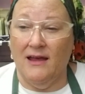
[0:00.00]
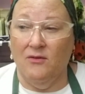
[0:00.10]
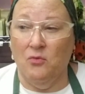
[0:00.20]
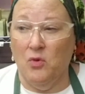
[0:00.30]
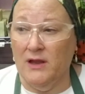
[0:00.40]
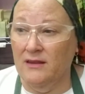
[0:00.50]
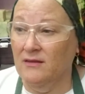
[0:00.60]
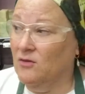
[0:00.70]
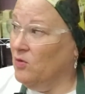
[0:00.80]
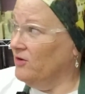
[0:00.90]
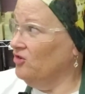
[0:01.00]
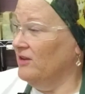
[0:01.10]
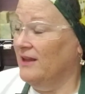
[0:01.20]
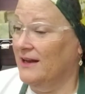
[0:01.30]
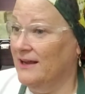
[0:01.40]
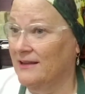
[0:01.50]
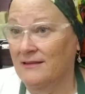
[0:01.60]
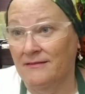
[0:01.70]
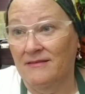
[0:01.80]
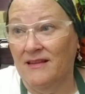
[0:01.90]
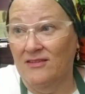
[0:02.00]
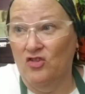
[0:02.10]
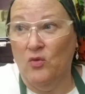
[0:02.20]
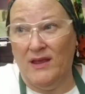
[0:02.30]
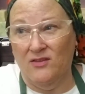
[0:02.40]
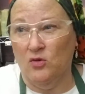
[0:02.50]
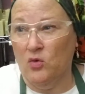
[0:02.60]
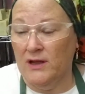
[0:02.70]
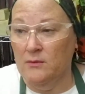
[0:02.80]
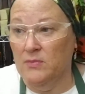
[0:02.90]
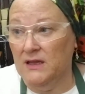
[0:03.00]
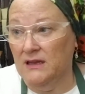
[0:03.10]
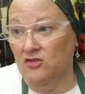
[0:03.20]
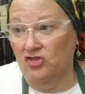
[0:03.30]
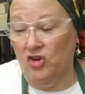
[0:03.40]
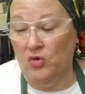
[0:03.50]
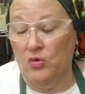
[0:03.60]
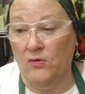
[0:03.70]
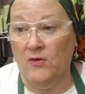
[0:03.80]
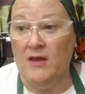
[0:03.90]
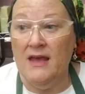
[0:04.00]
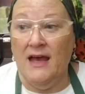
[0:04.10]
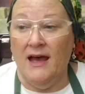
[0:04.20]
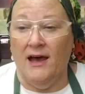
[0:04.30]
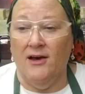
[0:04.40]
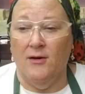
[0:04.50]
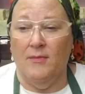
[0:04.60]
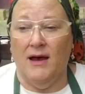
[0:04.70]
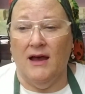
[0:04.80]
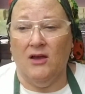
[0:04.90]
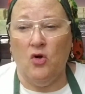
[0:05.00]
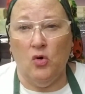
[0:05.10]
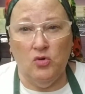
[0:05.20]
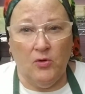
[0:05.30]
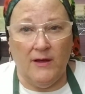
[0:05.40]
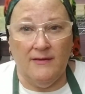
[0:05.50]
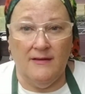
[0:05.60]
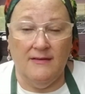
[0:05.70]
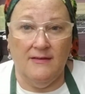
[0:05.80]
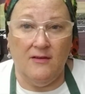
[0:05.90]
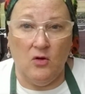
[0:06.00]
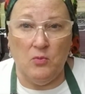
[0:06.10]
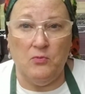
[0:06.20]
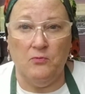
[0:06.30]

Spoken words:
One question that I do answer quite a bit at shows, cold process soap